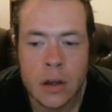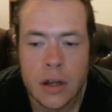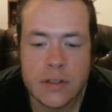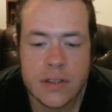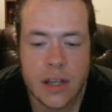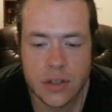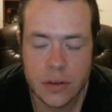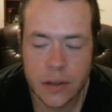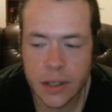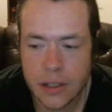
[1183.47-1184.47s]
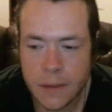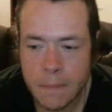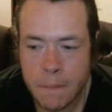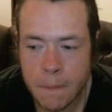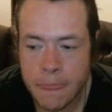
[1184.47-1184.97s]
essentially,
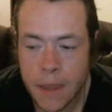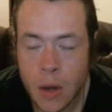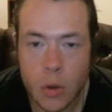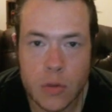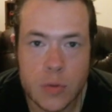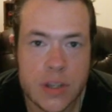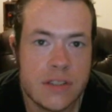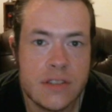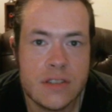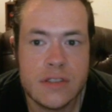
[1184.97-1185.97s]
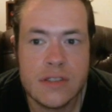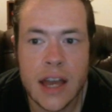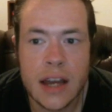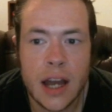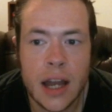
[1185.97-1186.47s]
one of the reasons is
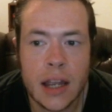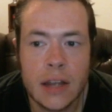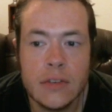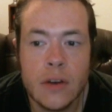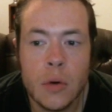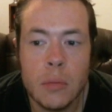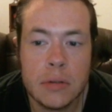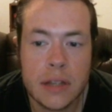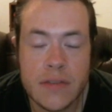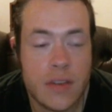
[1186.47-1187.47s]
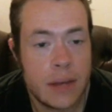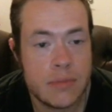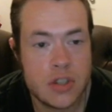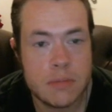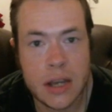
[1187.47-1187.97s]
that I don't believe that I'm
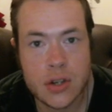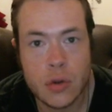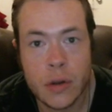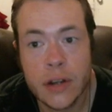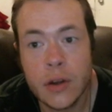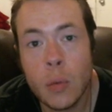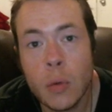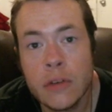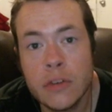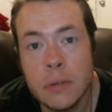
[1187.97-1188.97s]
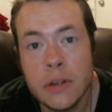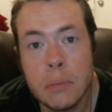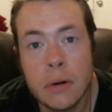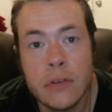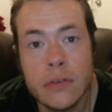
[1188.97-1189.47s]
special, and I don't want to be the
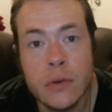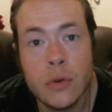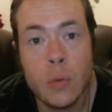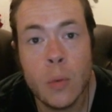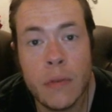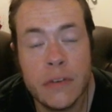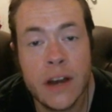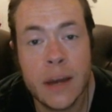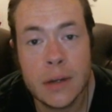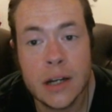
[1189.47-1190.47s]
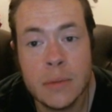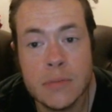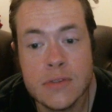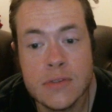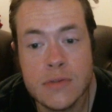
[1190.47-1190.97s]
person who, when the time
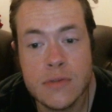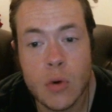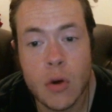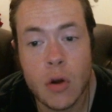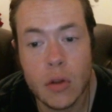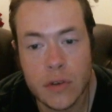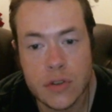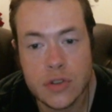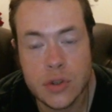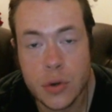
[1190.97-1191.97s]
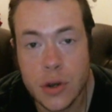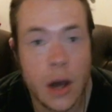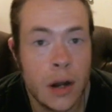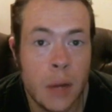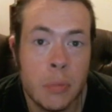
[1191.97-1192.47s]
comes for all of us to
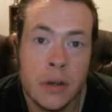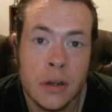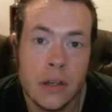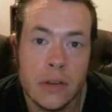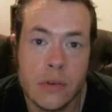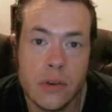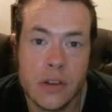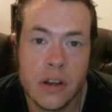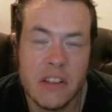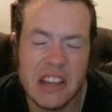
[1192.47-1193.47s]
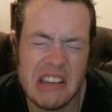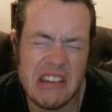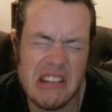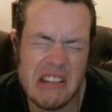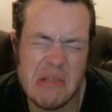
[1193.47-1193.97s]
nut up, is going to go like,
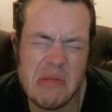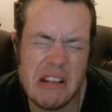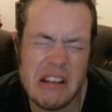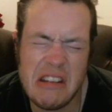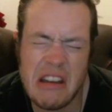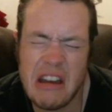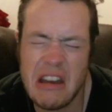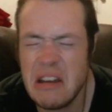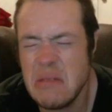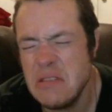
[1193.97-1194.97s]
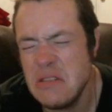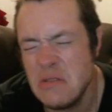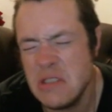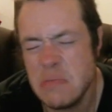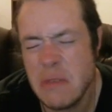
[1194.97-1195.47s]
I don't want to die. I'm
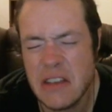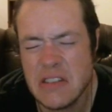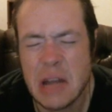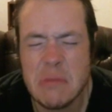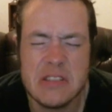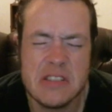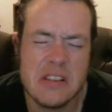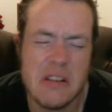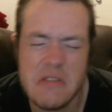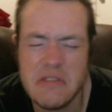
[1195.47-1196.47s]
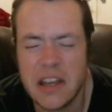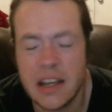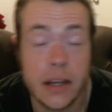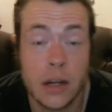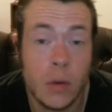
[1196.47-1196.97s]
too special. I'm a snowflake.
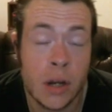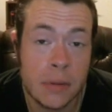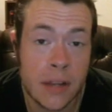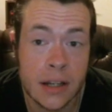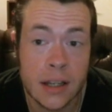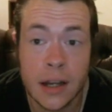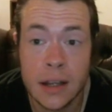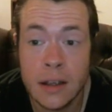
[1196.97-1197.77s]
Like, I don't want to be that guy.